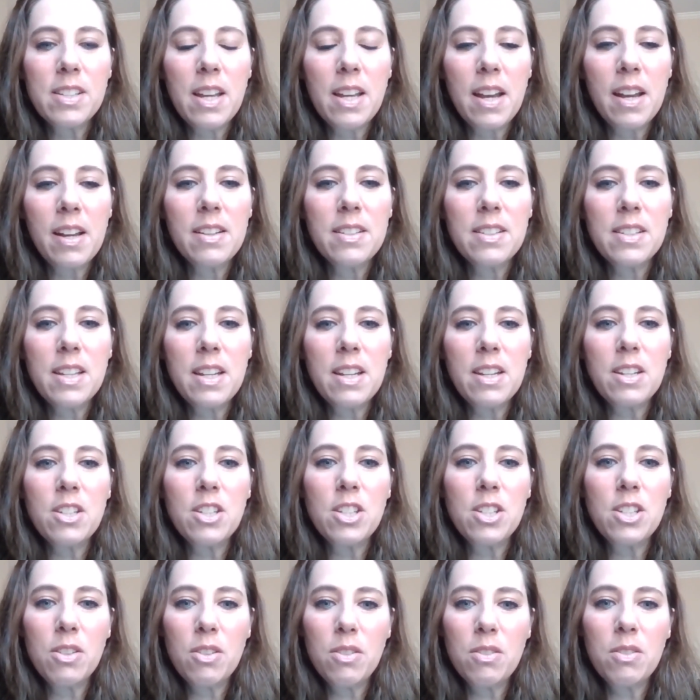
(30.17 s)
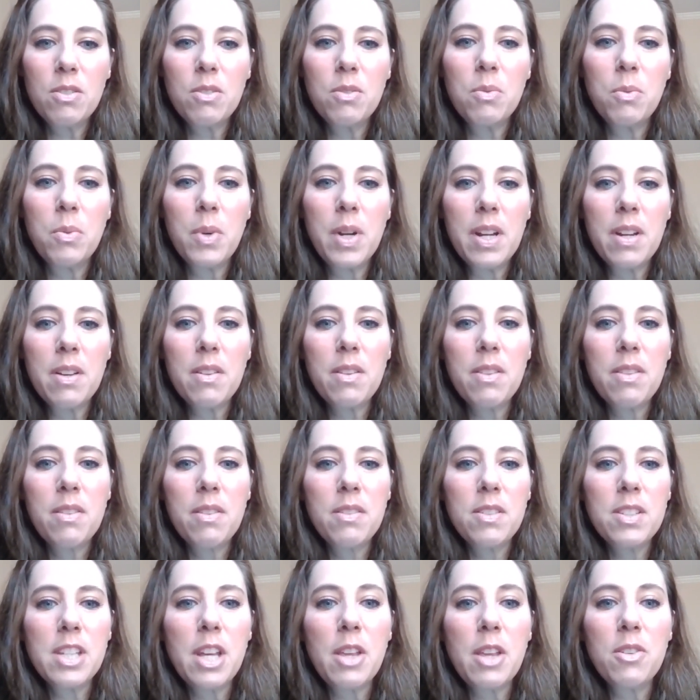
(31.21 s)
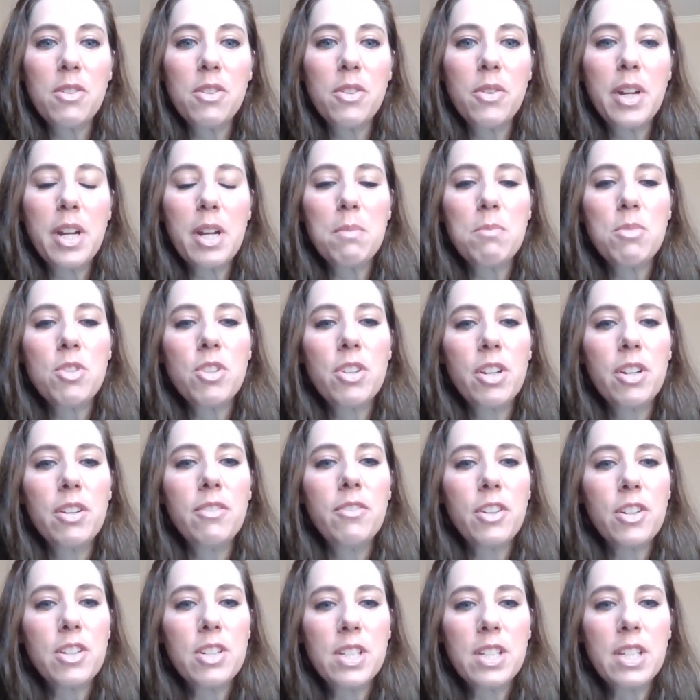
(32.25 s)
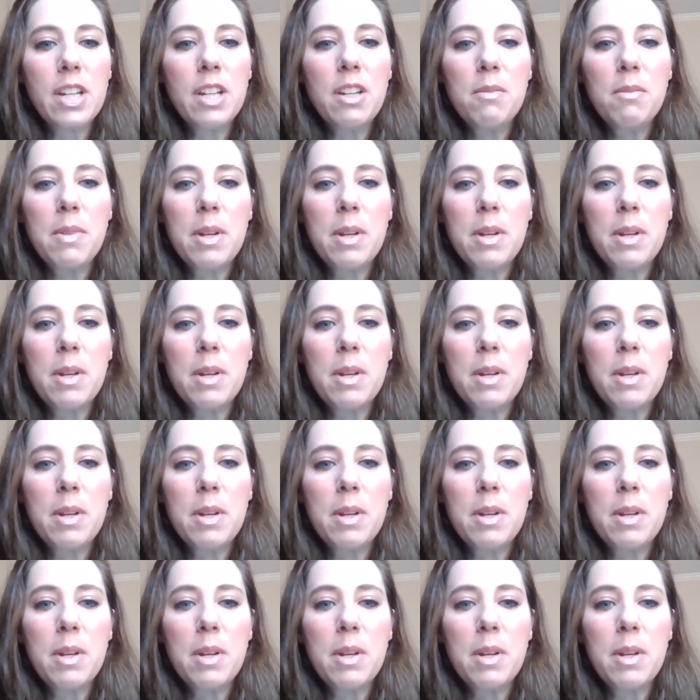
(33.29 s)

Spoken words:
as a student with Southern New Hampshire University.